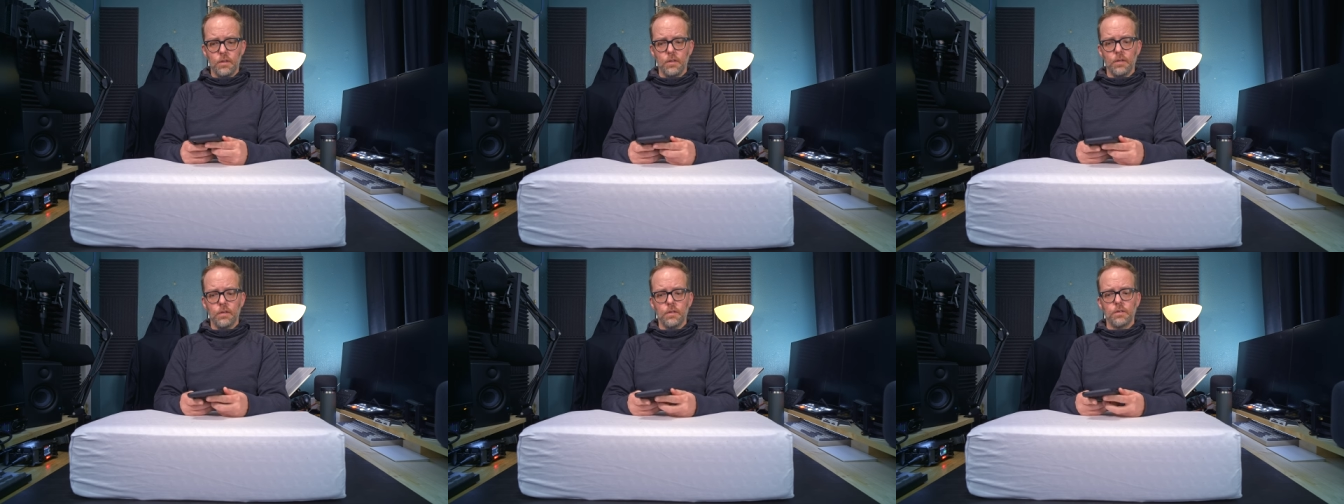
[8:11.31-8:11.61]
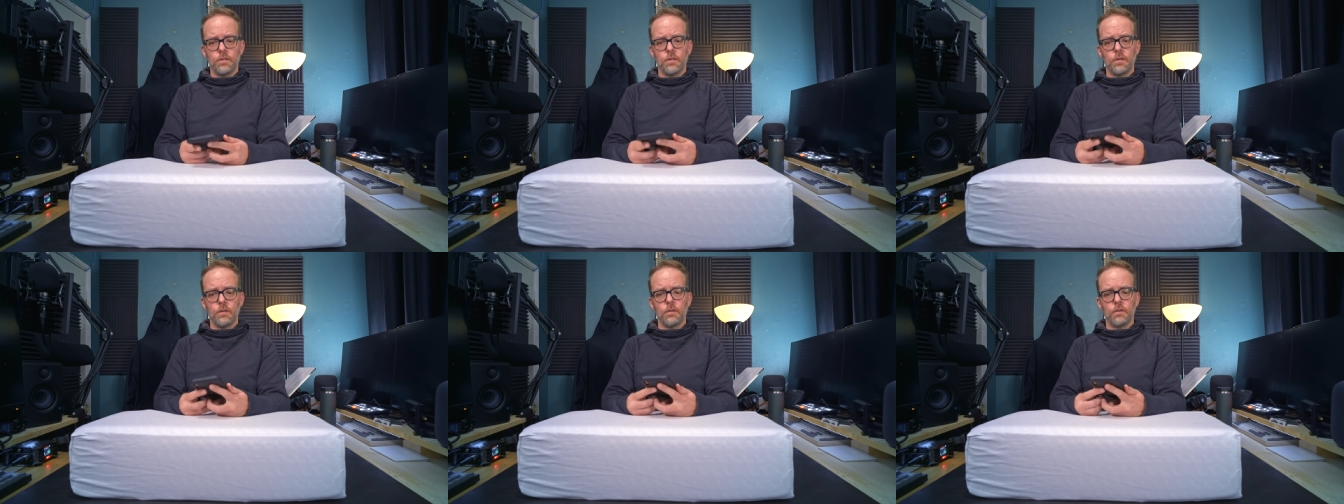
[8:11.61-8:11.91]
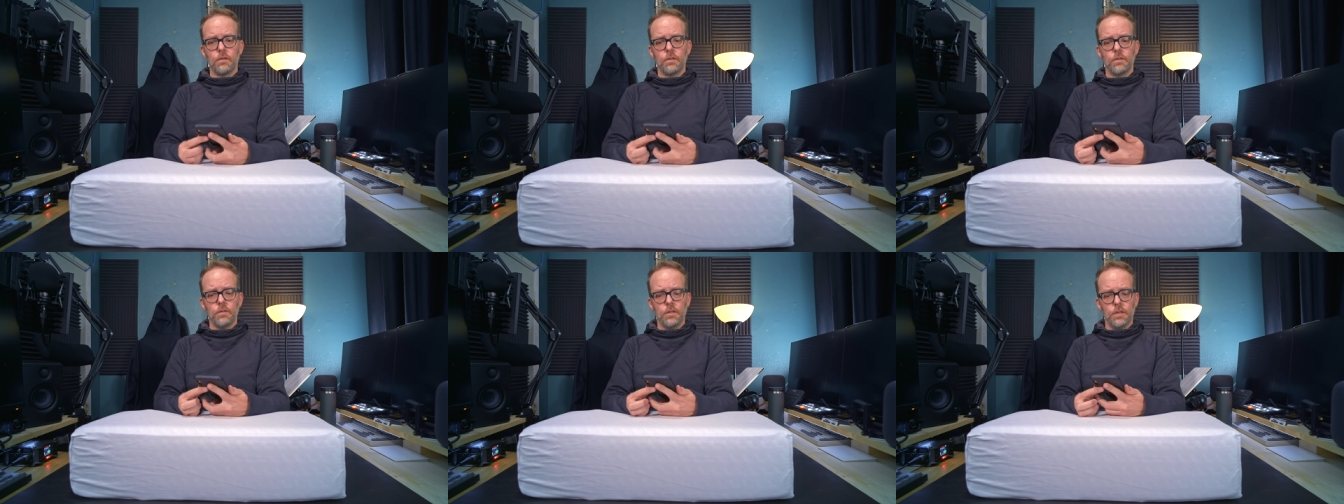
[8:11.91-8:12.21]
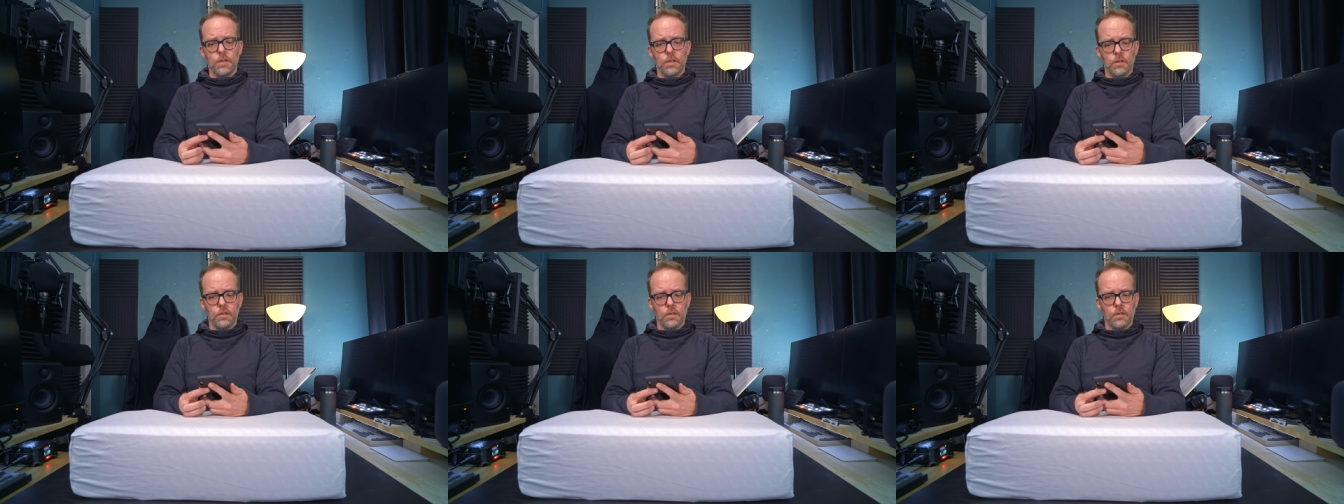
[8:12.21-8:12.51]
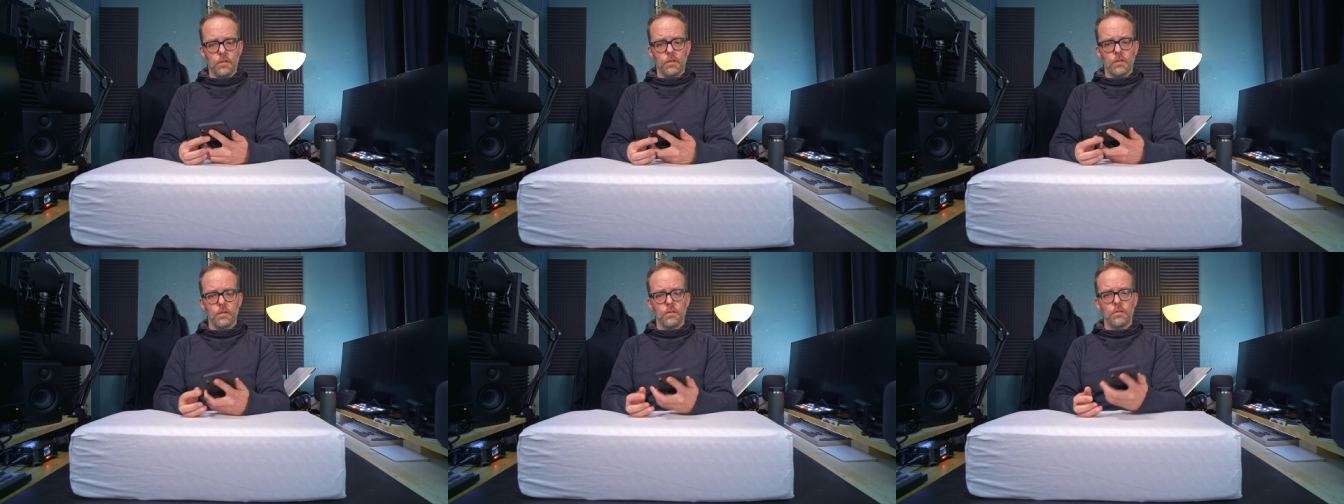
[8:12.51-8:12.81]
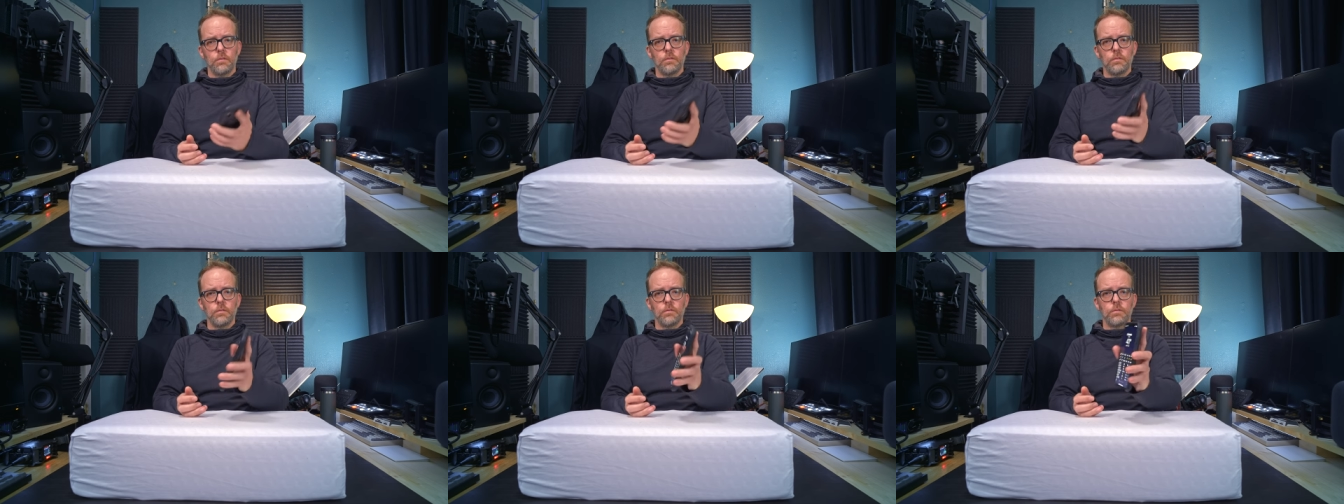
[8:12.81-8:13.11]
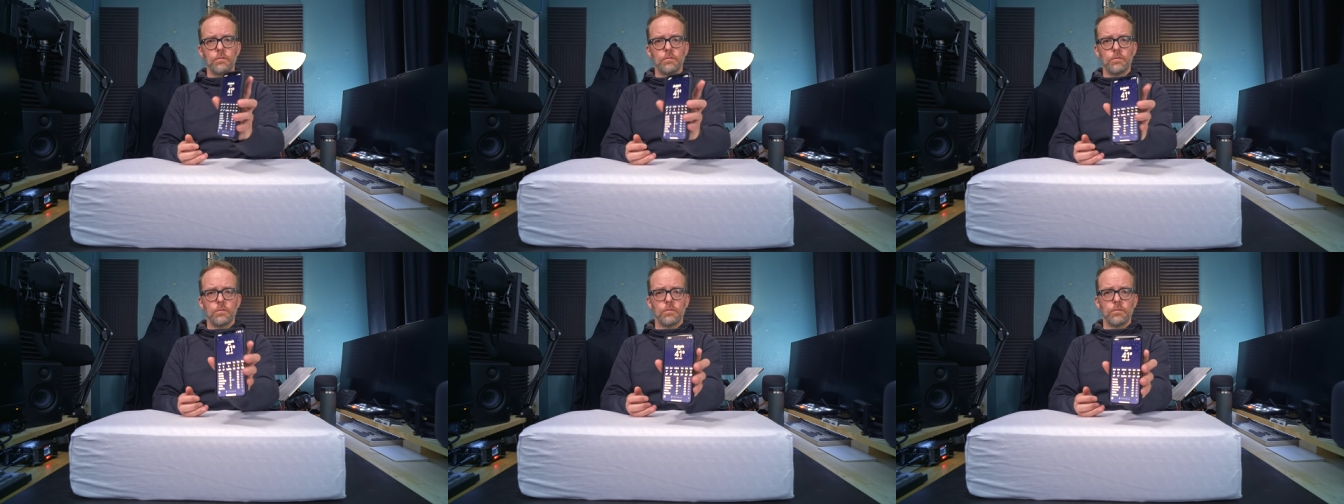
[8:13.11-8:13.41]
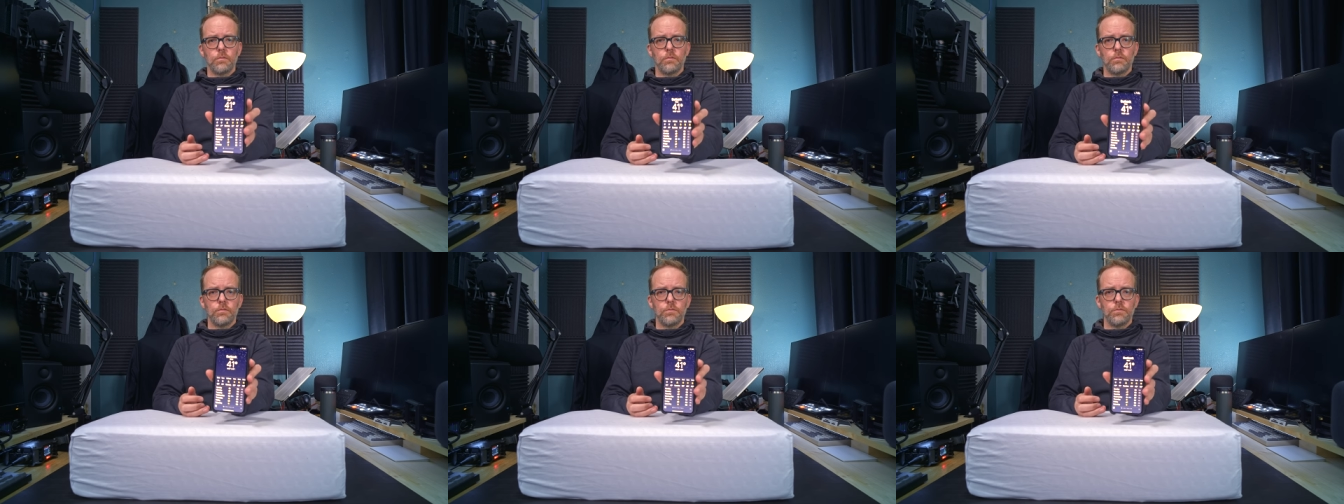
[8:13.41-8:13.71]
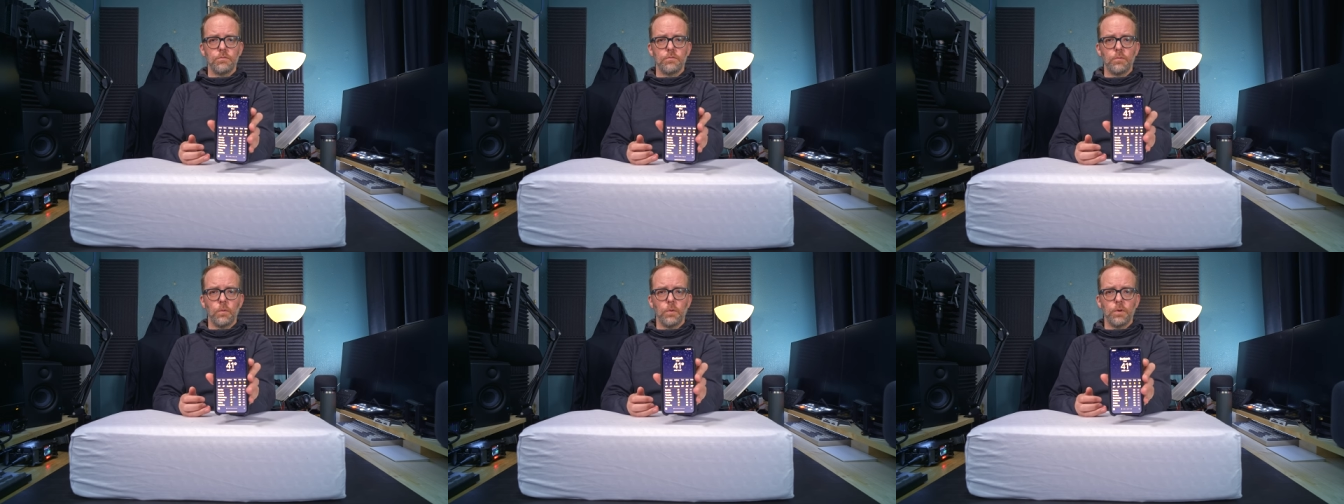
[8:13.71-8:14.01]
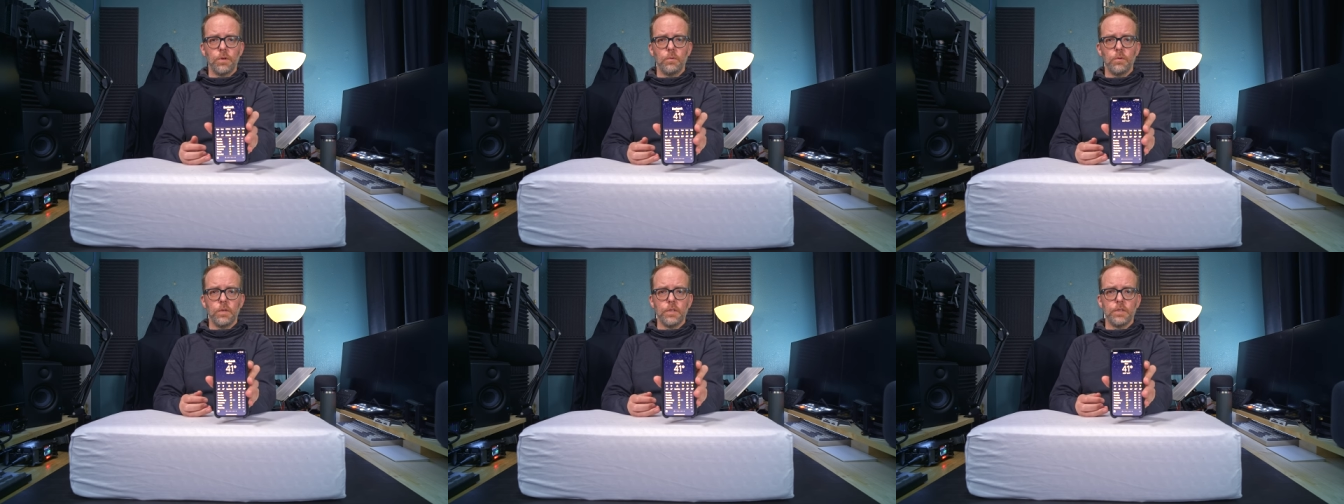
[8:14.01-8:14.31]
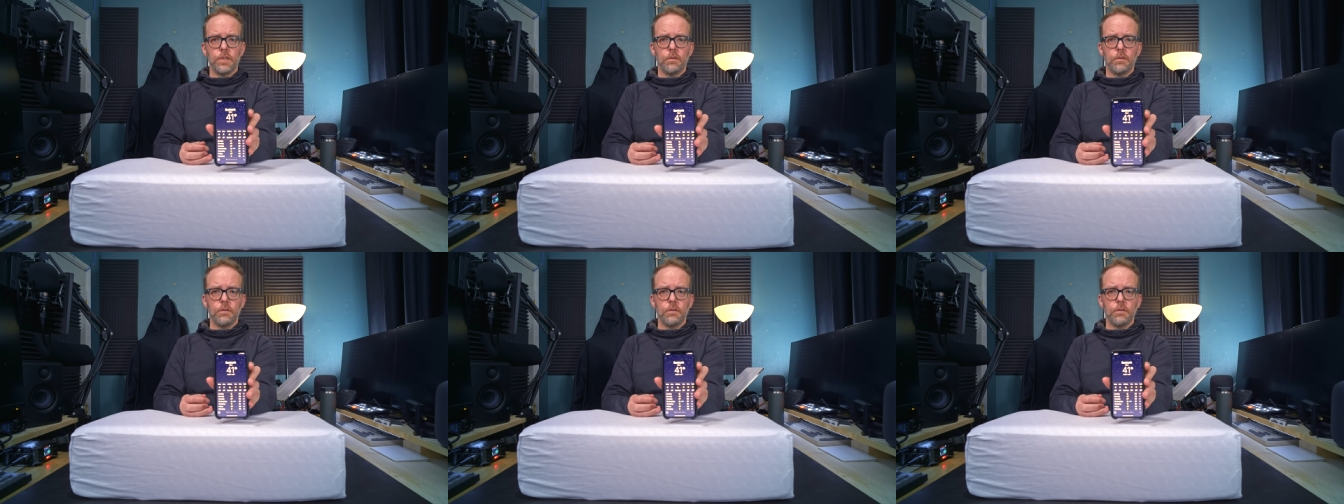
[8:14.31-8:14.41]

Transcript: it is currently 41